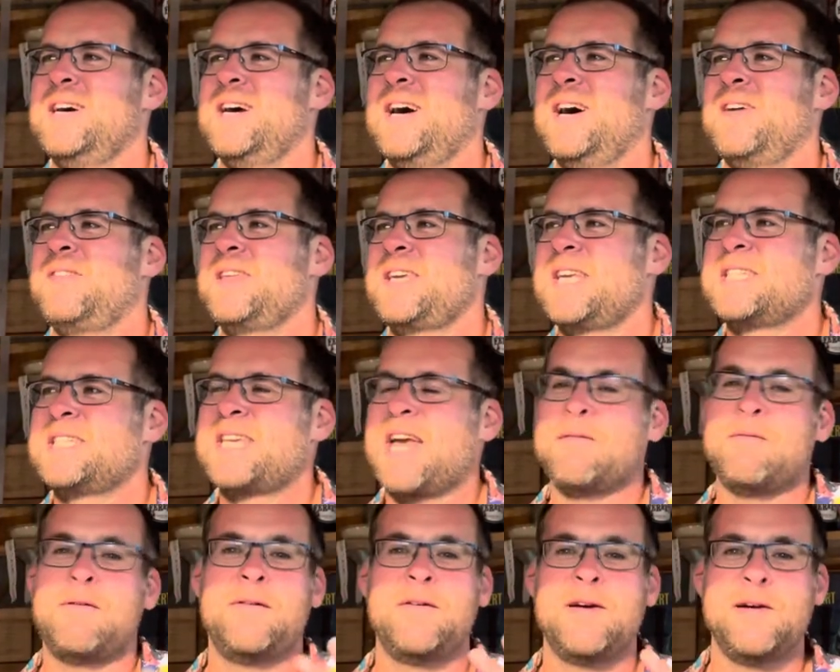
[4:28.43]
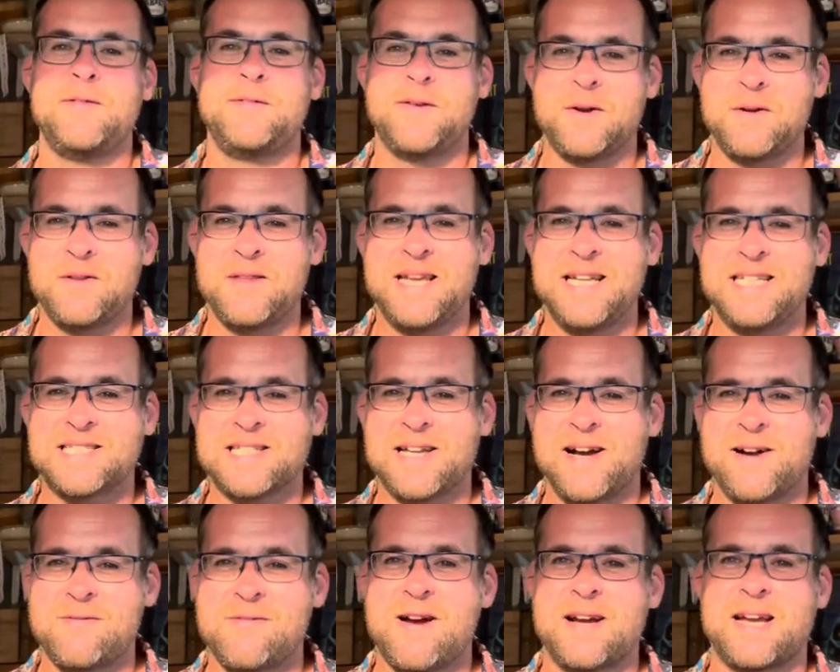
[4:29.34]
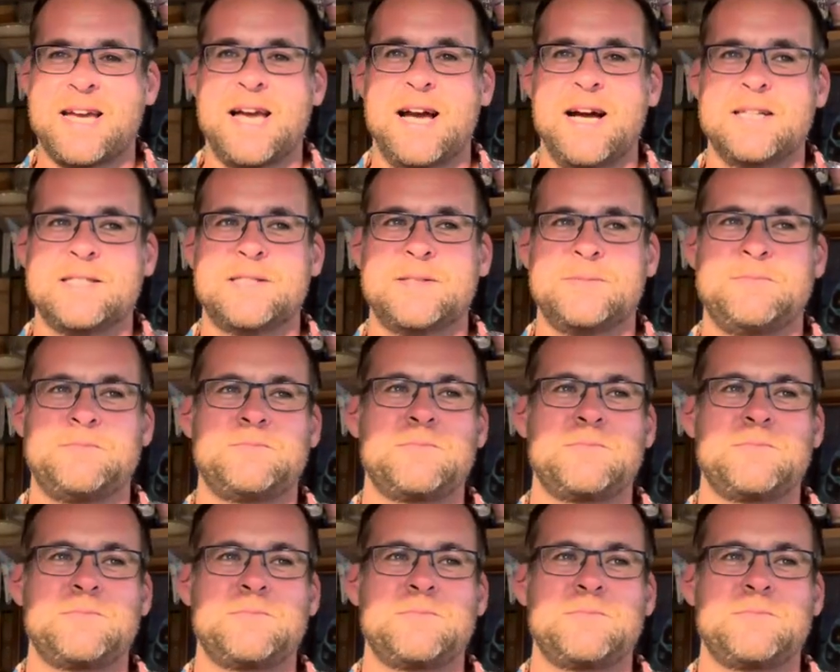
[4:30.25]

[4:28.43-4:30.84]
I think he's getting a fair few of these out, uh, Wraggy has.